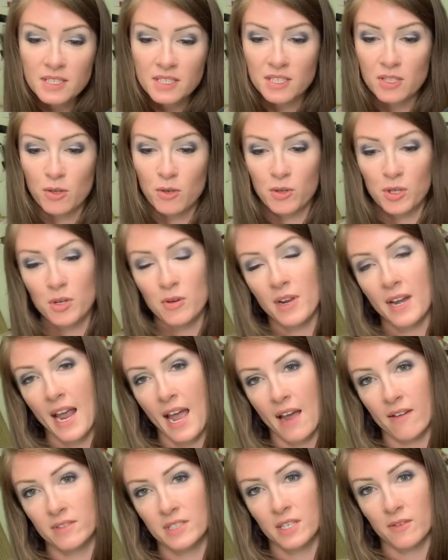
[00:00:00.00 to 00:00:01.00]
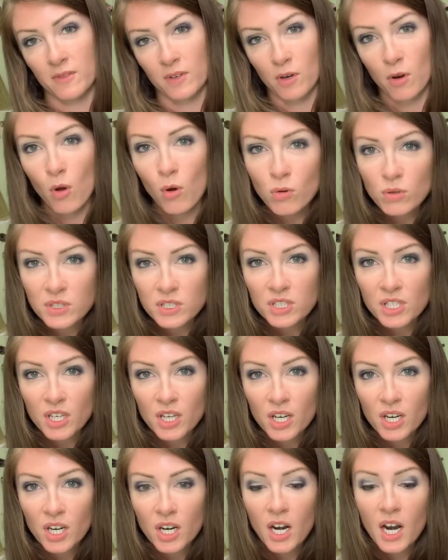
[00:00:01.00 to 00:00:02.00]
so you can have a different
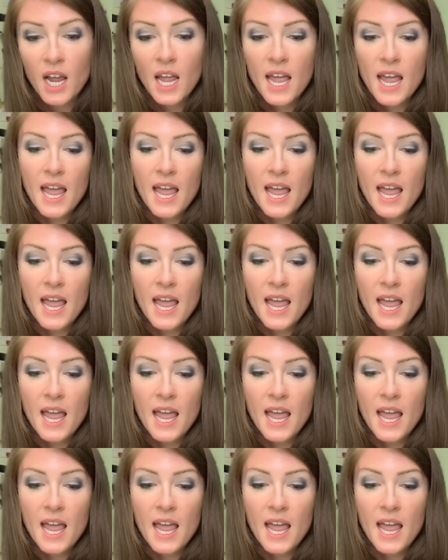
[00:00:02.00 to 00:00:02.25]
holster